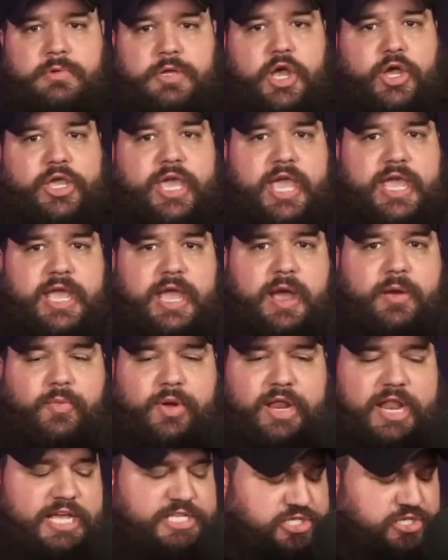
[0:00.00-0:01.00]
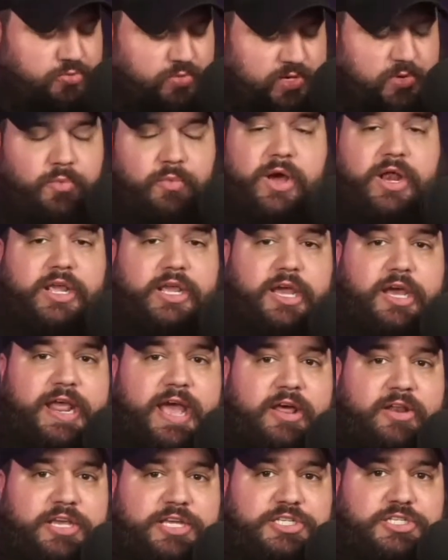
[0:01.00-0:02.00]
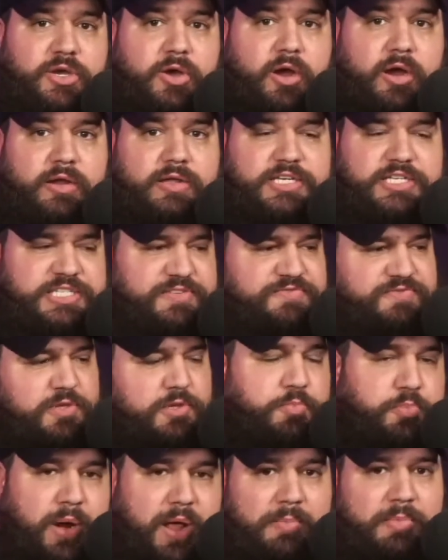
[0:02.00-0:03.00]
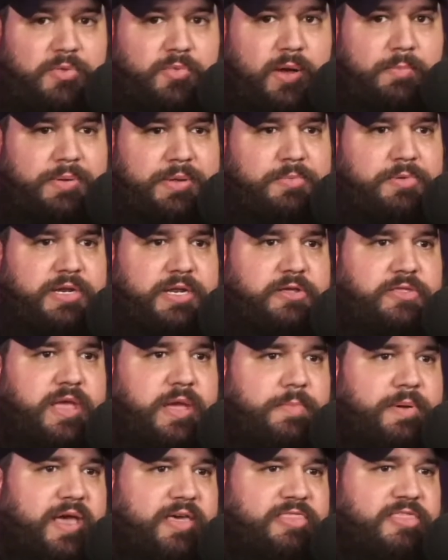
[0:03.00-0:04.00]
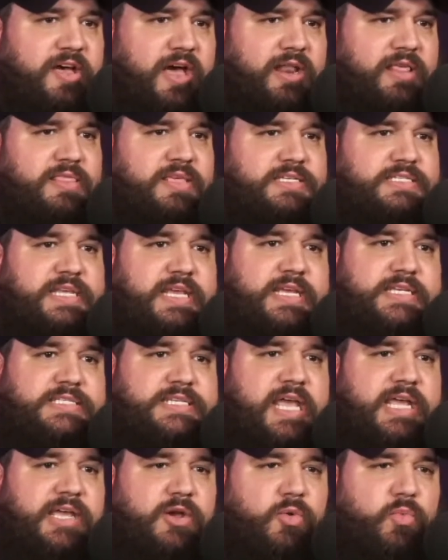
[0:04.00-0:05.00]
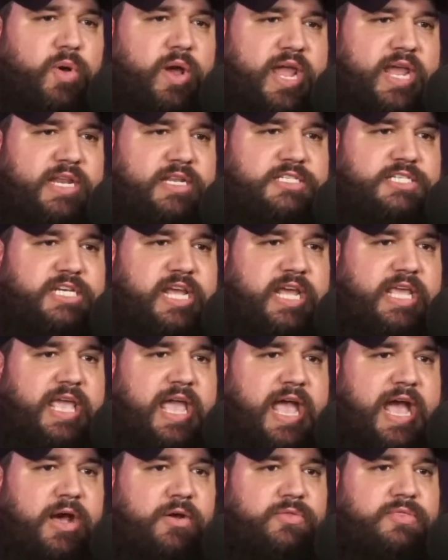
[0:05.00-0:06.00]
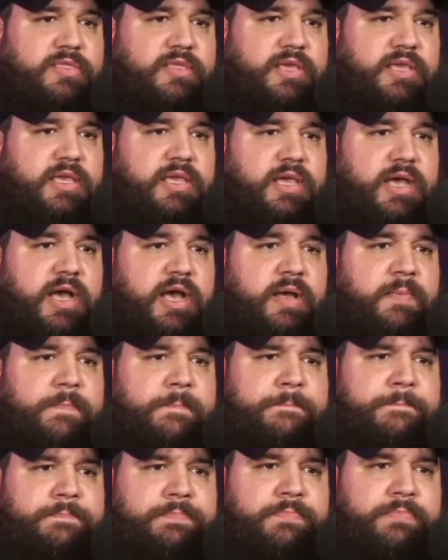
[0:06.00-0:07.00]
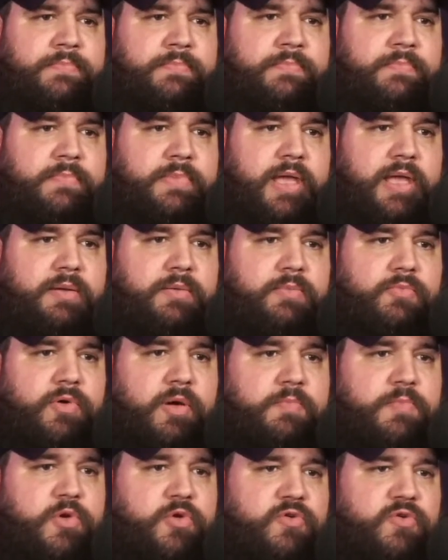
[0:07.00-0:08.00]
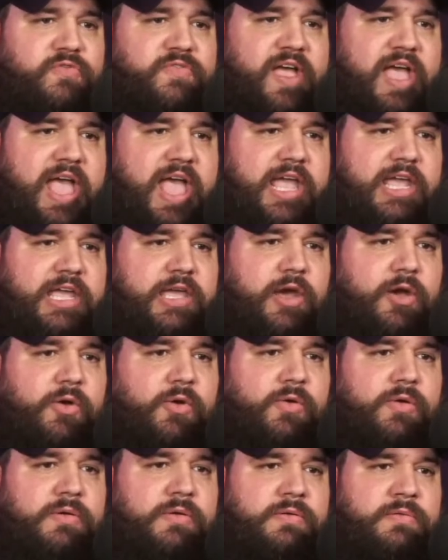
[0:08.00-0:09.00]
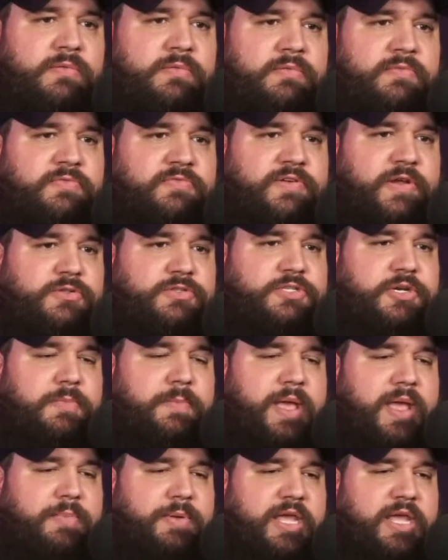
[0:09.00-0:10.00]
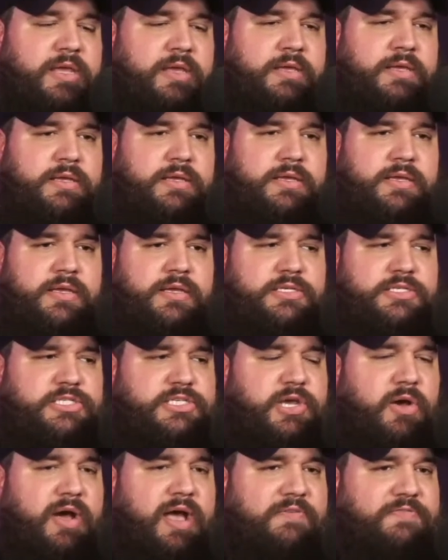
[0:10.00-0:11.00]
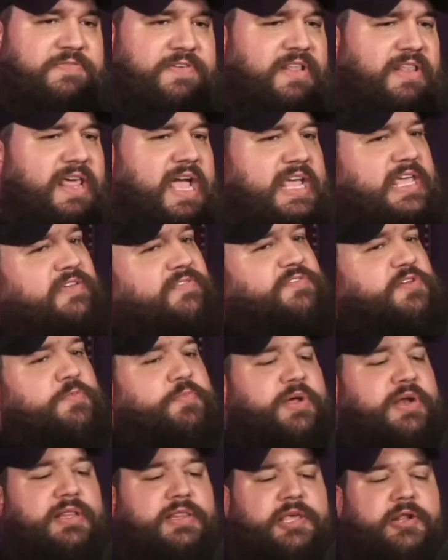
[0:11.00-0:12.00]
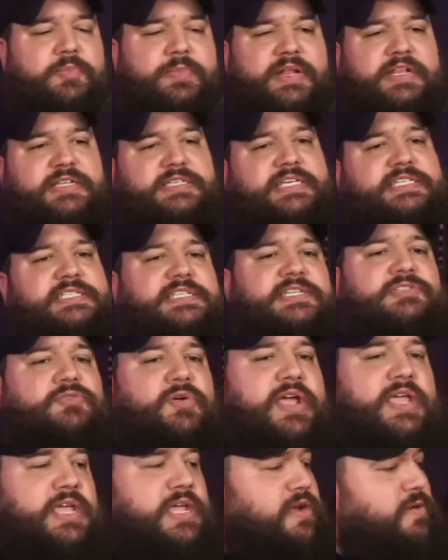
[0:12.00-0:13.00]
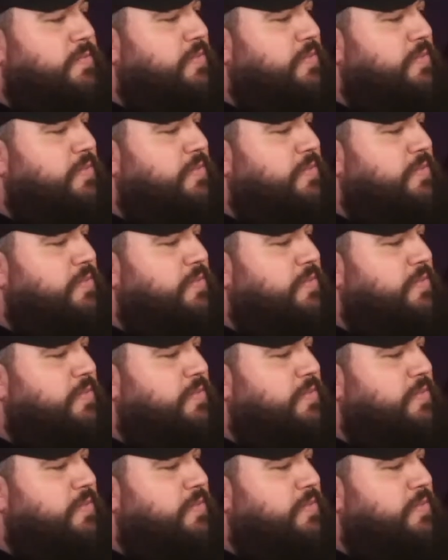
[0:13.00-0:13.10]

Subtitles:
Okay, I realize you wouldn't want to cut out a guitar, because if you probably want people to hear that. But I thought of this as like a way to check out the remove echo filter, maybe. So I feel like if you put a little bit of distance right here